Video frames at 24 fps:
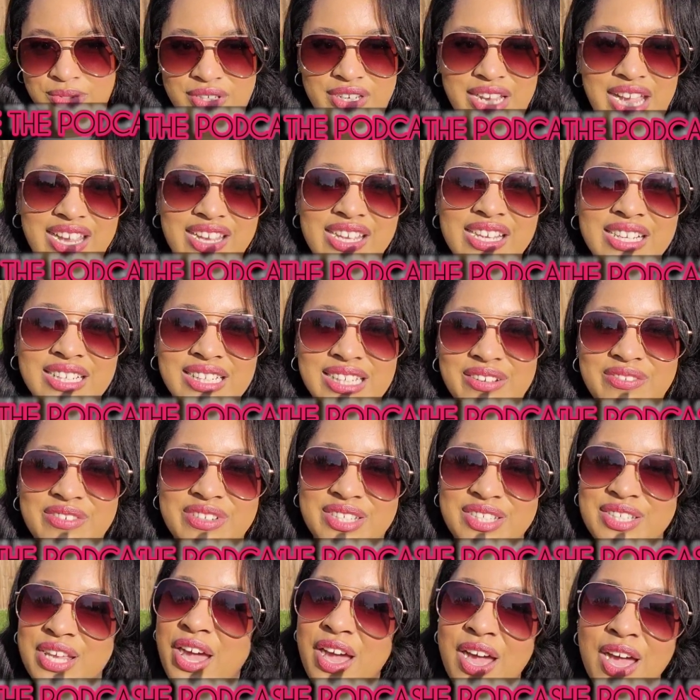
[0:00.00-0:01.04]
Okay, love you
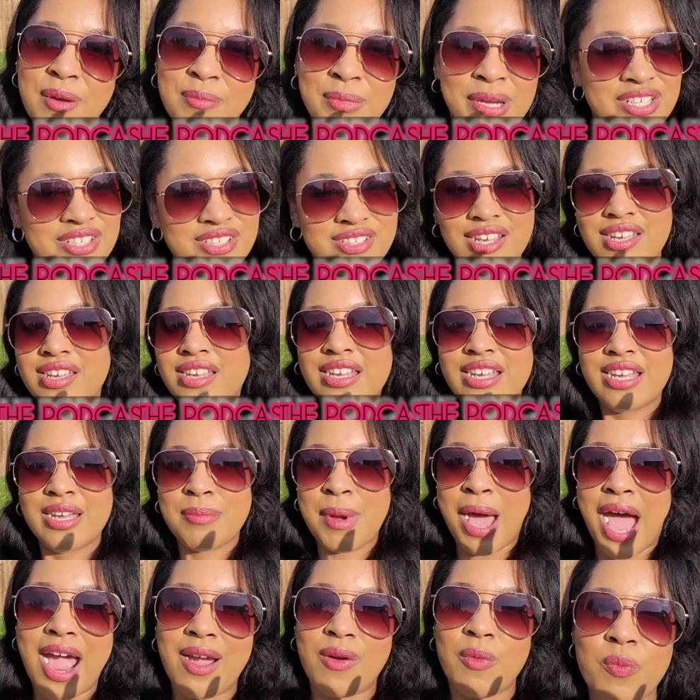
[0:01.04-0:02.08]
so much.
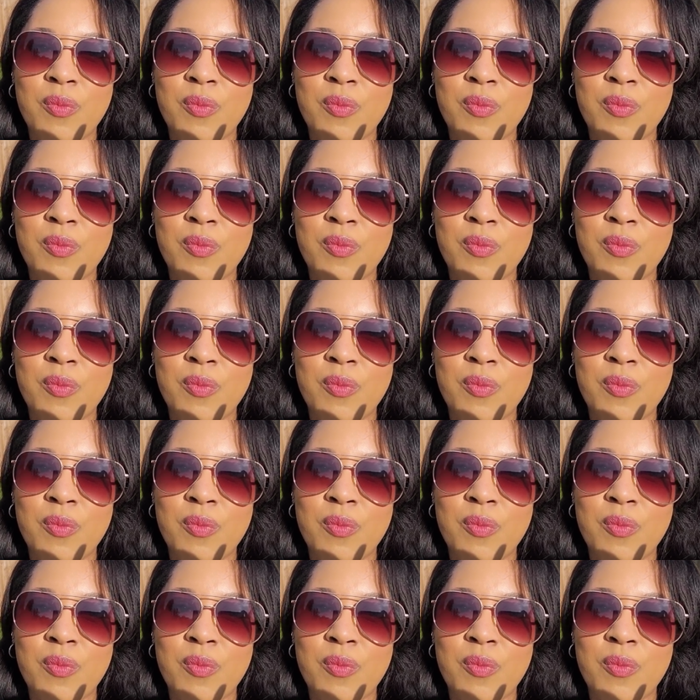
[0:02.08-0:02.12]
Goodbye.